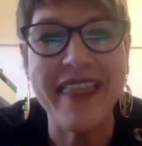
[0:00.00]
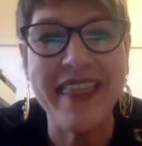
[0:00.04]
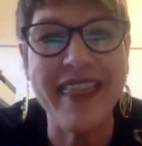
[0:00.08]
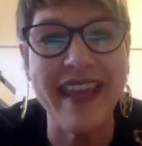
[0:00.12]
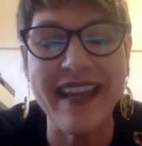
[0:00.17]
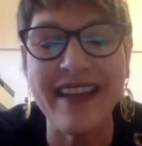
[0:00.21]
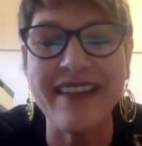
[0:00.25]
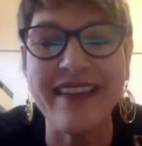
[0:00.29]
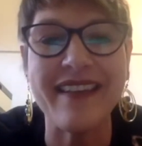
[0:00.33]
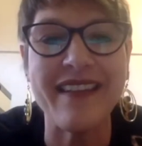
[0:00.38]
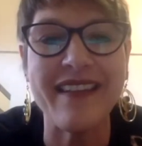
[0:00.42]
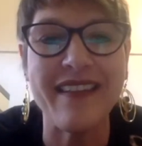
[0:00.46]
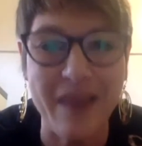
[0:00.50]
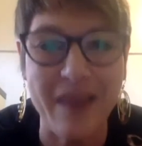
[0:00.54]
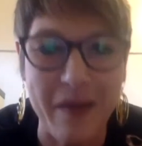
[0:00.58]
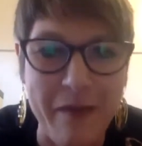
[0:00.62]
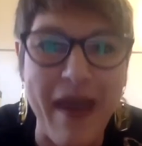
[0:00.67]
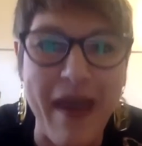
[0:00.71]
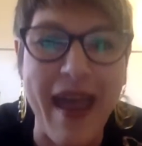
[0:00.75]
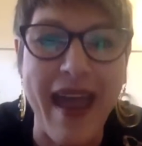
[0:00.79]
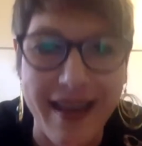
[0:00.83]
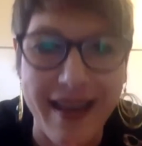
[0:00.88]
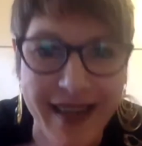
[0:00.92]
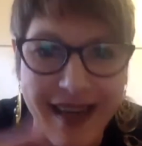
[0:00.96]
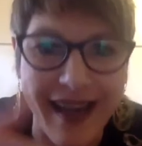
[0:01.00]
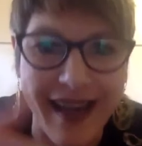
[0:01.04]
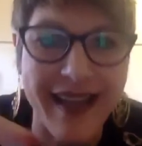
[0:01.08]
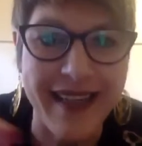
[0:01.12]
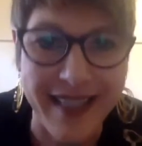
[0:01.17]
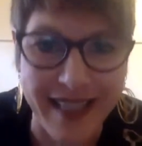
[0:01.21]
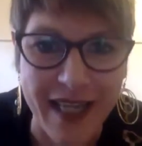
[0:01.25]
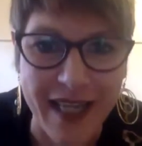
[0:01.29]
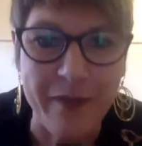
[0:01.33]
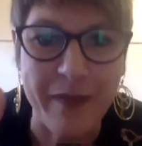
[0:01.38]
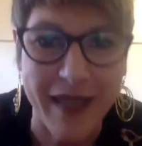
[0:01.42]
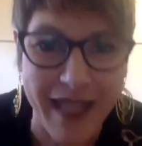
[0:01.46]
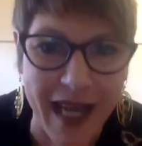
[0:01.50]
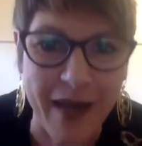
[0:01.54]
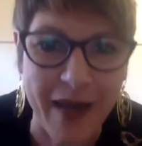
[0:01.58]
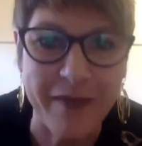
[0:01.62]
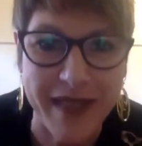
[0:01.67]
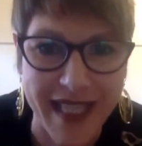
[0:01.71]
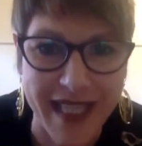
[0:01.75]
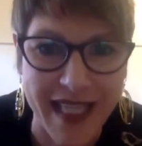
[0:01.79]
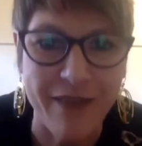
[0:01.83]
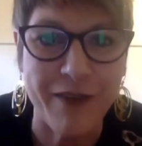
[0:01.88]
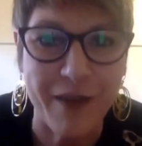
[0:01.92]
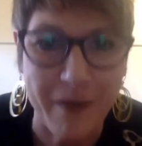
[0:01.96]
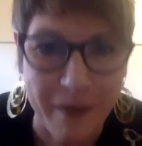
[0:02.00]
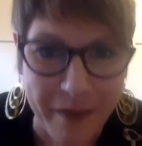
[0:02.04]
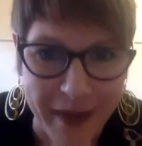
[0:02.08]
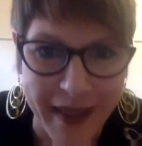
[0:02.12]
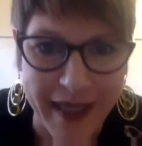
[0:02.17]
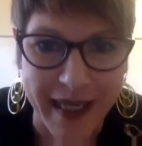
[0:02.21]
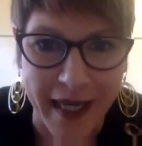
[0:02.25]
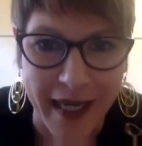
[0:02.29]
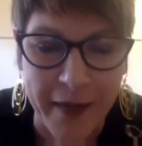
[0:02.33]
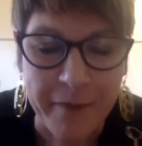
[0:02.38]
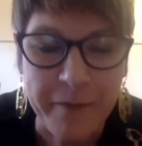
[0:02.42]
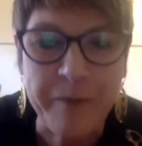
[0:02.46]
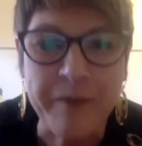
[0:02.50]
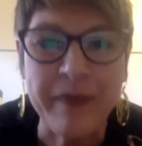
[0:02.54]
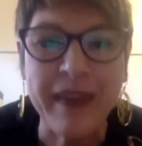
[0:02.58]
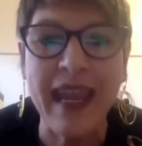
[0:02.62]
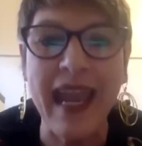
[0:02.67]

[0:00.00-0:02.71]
then the mad idea becomes even bigger